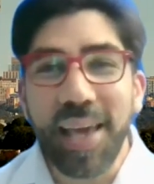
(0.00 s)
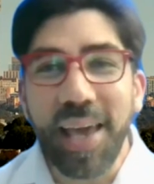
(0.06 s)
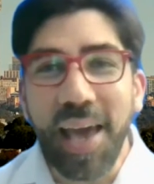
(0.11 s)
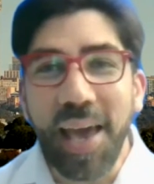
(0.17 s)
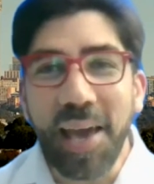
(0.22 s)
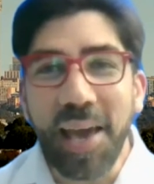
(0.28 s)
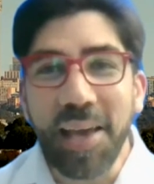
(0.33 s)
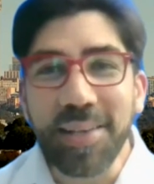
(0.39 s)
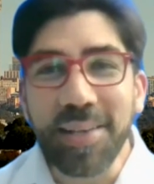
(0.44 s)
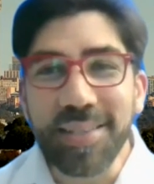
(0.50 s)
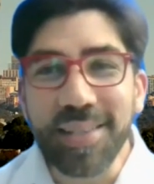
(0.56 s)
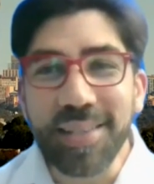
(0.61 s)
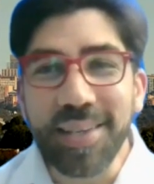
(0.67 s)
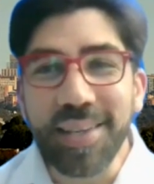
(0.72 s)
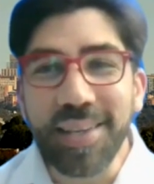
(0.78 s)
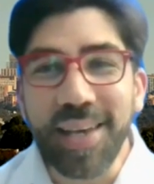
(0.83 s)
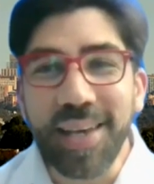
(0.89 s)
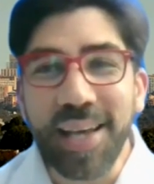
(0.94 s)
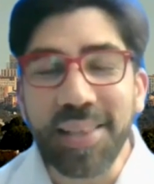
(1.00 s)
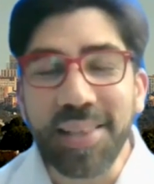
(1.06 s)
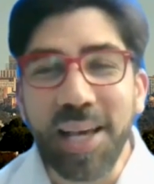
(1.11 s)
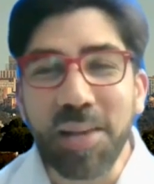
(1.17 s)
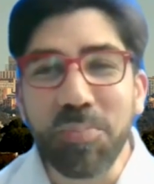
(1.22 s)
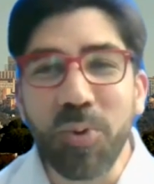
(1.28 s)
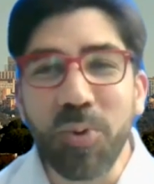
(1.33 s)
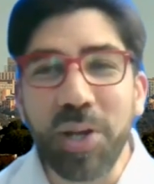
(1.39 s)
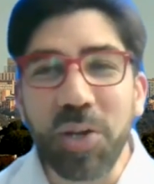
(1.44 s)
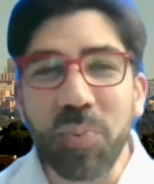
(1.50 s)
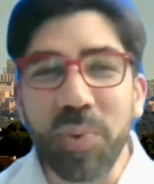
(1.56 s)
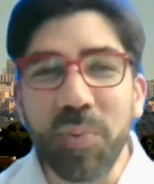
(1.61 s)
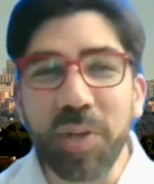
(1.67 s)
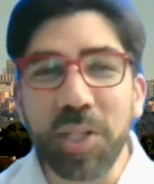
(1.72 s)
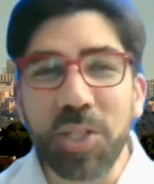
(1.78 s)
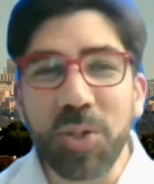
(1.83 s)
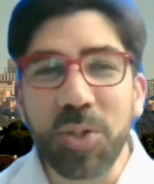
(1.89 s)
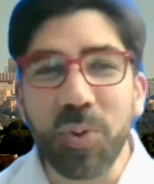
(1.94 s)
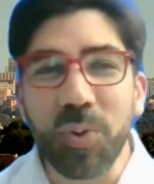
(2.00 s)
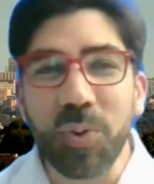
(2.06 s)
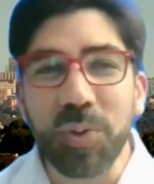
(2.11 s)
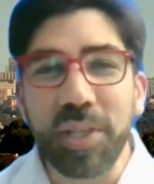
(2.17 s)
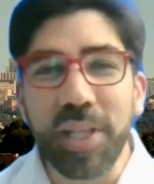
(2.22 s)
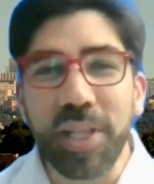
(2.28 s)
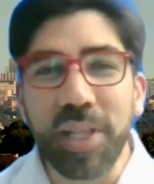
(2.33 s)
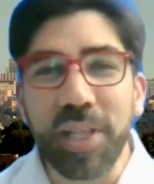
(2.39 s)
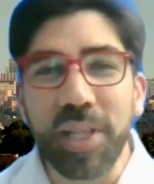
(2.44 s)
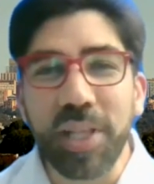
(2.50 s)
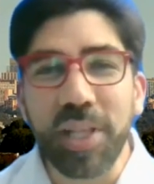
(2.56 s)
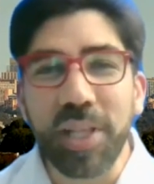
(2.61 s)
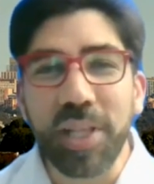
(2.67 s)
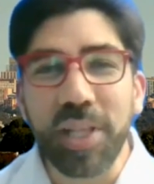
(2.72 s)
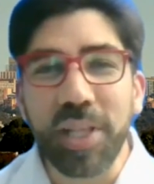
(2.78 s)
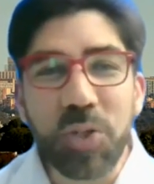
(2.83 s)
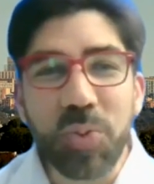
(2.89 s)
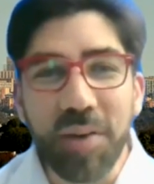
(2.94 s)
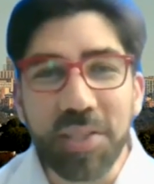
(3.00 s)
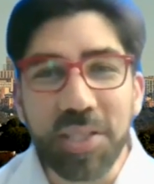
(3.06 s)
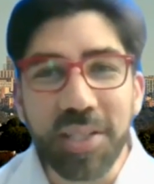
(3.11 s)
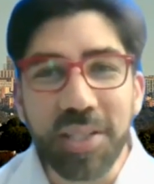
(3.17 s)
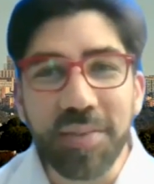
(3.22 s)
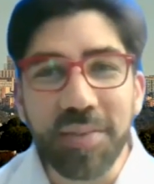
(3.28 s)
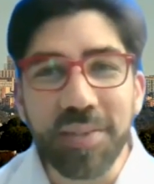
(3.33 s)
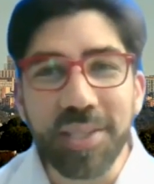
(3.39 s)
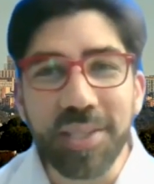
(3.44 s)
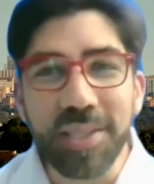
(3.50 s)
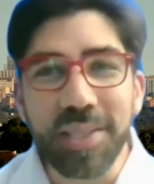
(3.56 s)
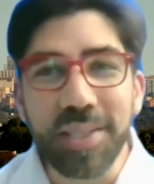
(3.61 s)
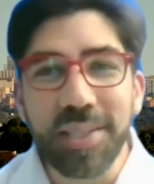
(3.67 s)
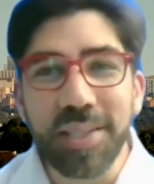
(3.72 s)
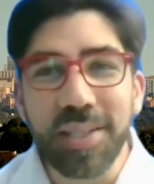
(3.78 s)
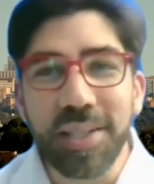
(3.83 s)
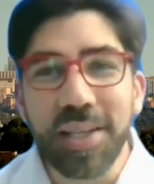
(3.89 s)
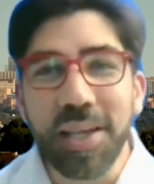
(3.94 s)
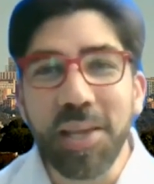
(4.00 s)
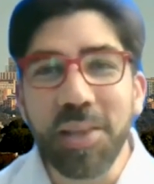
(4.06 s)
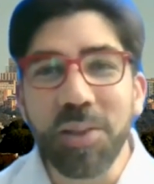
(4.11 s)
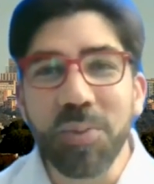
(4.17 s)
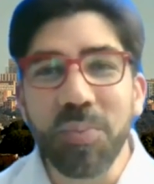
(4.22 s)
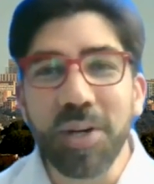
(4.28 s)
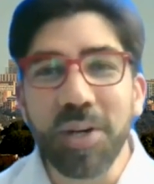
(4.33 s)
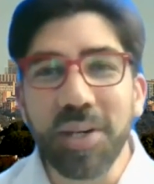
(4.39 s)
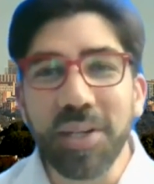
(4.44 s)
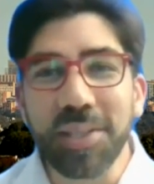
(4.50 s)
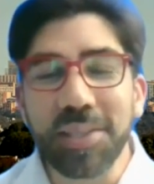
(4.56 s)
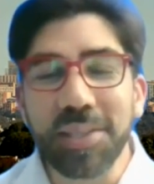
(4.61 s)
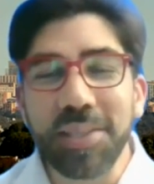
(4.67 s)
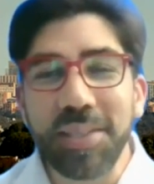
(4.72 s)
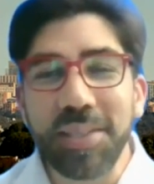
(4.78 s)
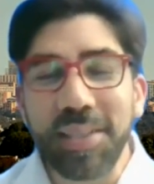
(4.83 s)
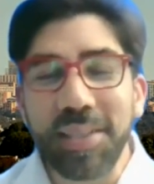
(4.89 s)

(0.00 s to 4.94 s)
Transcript: And at that point, we were taught that there were only 12 servers in the world.